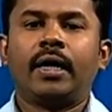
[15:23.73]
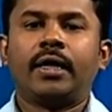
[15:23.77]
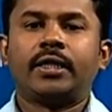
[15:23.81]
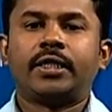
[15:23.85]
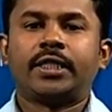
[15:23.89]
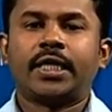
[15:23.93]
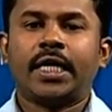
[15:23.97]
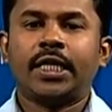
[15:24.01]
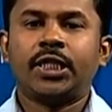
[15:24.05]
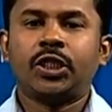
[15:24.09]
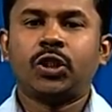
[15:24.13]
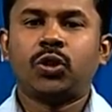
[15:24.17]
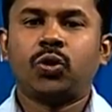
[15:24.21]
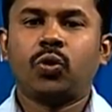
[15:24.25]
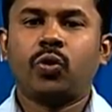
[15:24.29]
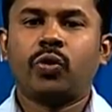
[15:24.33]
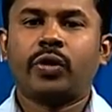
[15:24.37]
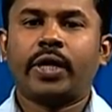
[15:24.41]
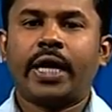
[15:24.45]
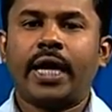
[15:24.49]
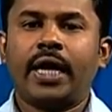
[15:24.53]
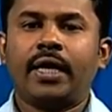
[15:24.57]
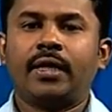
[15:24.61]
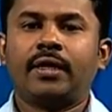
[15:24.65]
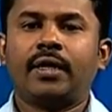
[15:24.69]
tend to
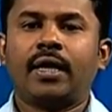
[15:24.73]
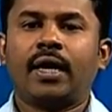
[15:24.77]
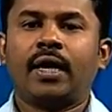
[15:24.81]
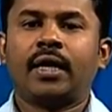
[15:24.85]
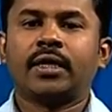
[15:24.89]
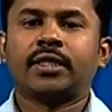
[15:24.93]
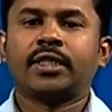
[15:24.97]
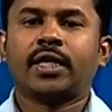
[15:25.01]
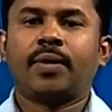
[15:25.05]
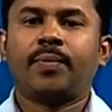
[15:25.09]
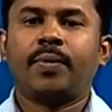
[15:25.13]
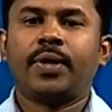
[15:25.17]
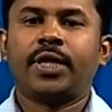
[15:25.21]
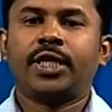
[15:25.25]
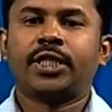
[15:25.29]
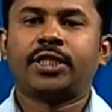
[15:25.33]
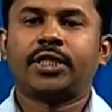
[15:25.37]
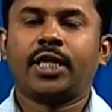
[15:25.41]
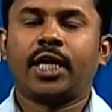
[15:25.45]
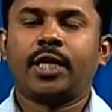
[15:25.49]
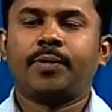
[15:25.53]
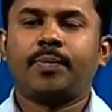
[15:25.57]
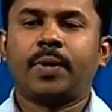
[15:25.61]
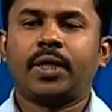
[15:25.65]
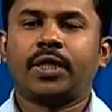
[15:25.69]
write the summary
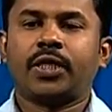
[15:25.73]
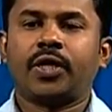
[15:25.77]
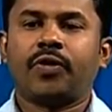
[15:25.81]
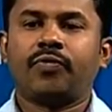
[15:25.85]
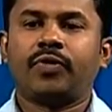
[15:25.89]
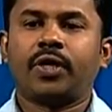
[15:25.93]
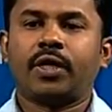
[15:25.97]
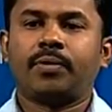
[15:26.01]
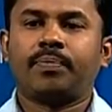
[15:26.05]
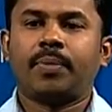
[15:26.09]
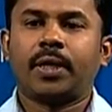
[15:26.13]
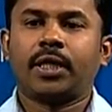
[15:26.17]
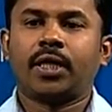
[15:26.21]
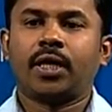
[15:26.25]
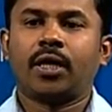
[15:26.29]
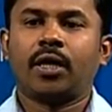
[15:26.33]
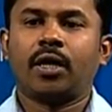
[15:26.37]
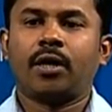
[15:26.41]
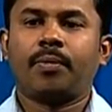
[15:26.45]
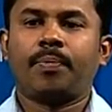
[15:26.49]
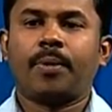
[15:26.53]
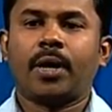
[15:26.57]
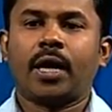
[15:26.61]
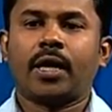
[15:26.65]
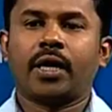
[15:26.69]
statement of that particular
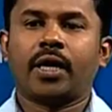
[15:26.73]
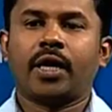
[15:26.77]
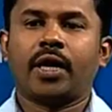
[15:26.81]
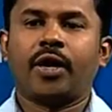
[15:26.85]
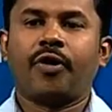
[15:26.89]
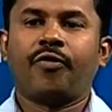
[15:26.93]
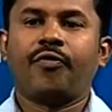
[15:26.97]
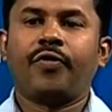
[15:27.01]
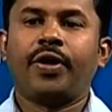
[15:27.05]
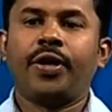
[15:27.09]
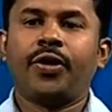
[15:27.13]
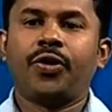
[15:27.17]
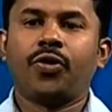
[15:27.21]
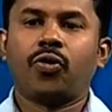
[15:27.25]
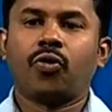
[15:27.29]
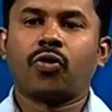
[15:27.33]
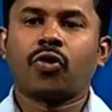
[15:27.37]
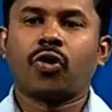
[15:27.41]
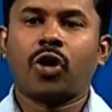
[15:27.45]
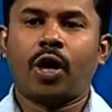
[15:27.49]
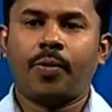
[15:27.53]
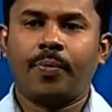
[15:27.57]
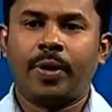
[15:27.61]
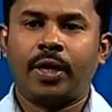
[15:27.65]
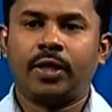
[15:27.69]
paragraph in your
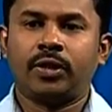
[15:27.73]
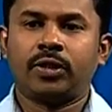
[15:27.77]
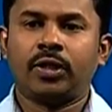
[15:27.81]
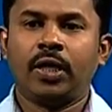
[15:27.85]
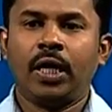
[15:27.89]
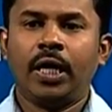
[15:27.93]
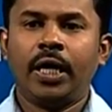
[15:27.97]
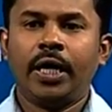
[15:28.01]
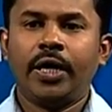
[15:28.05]
comments.